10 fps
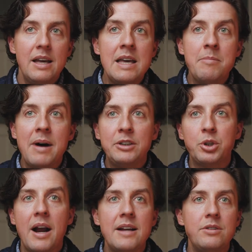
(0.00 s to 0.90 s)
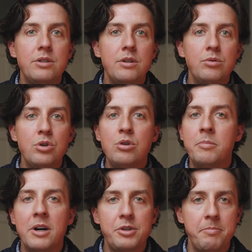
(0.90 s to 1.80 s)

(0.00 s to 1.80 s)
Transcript: Am I trying to do too much